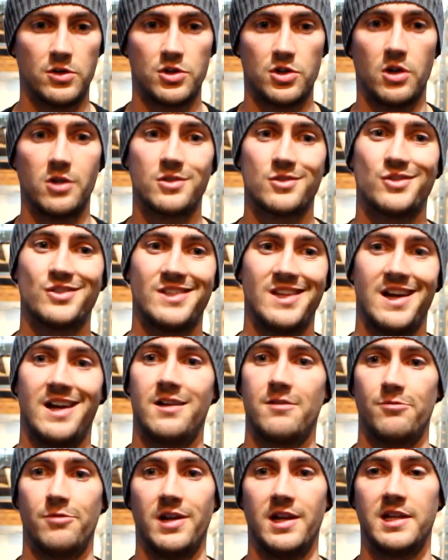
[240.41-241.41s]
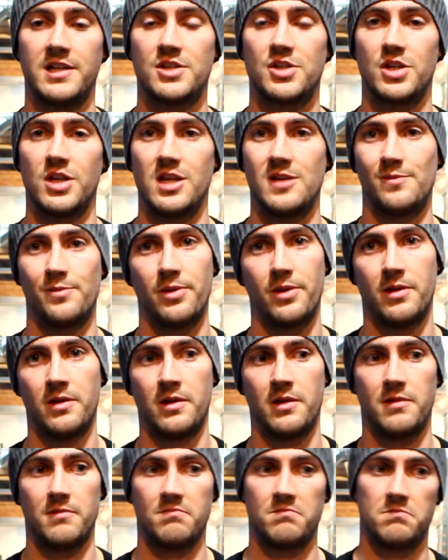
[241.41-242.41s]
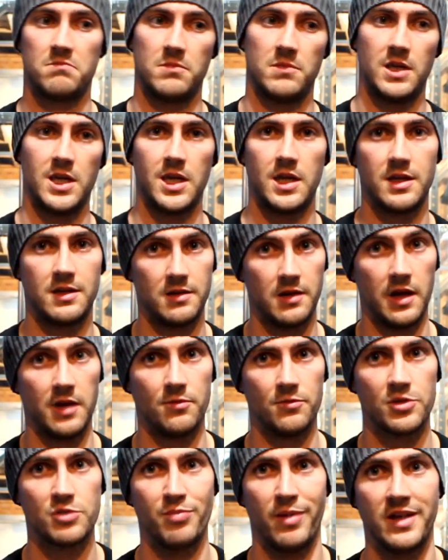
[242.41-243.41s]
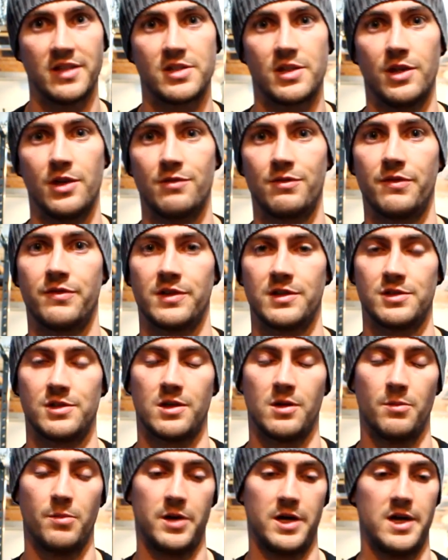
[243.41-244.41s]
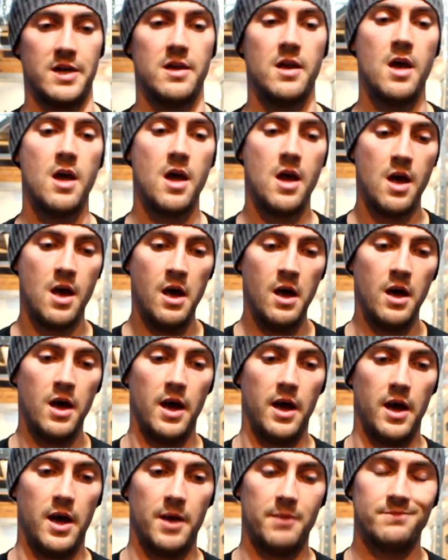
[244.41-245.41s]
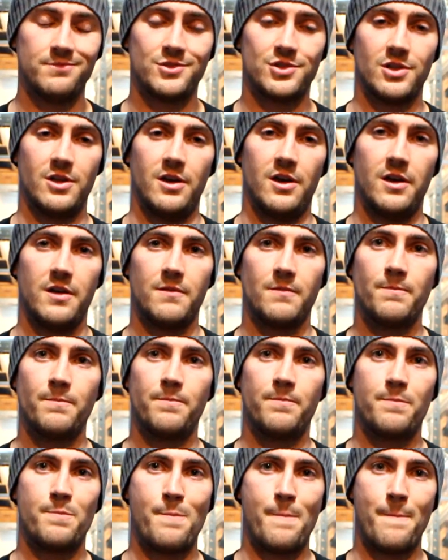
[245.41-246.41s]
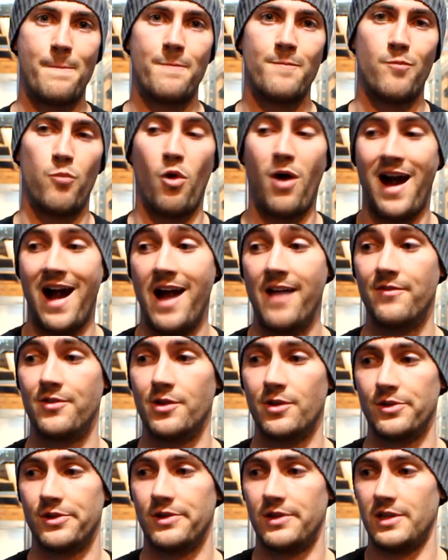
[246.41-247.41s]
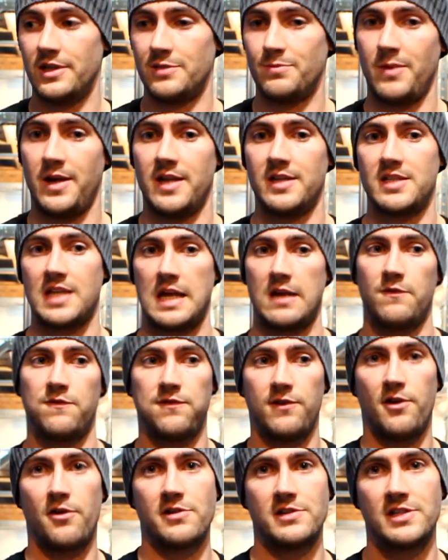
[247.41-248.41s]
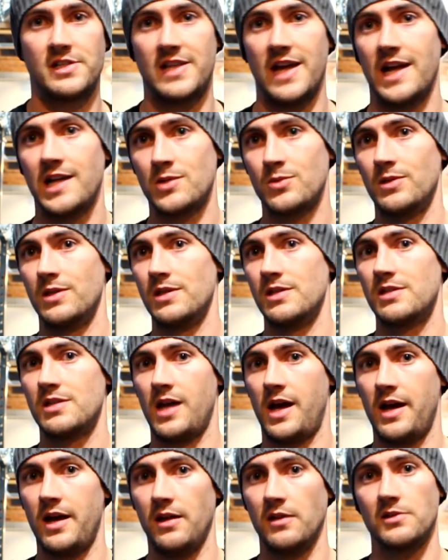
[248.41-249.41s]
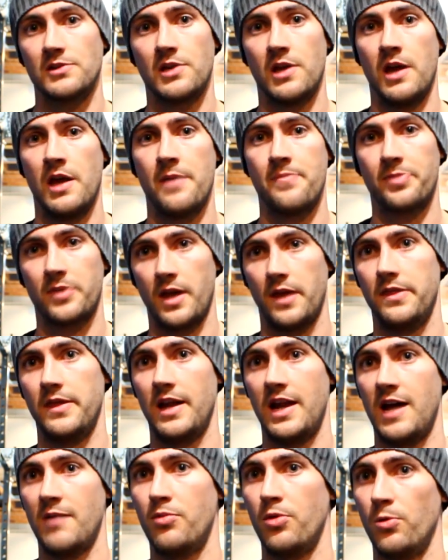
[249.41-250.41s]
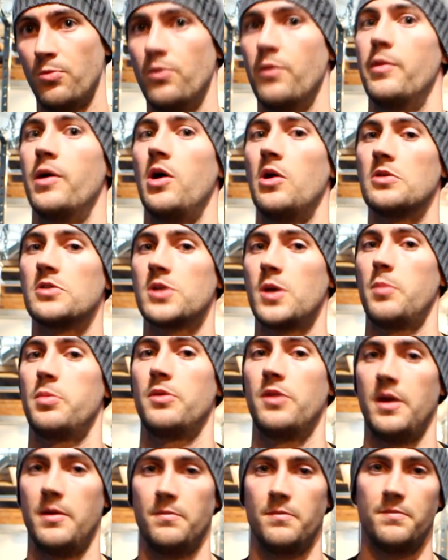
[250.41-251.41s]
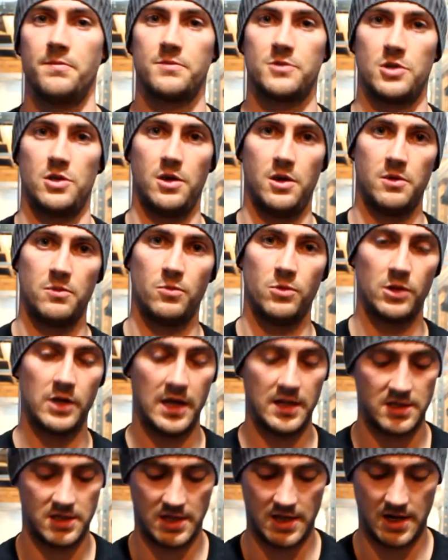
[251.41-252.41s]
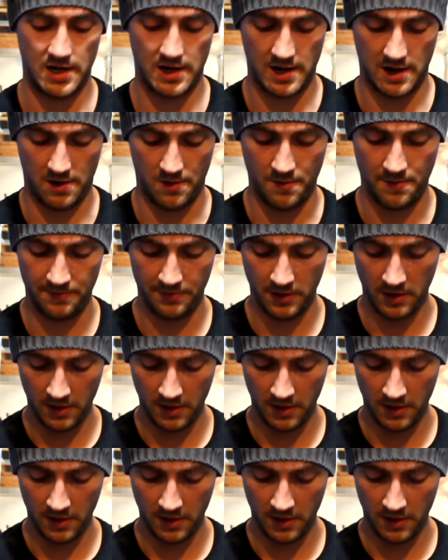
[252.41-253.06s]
good choice because they are really cheap in respect to the other things you can buy. So what I've done is my entire floor is decked with these tiles, and then I put rubber on top of them. So we'll get to that now.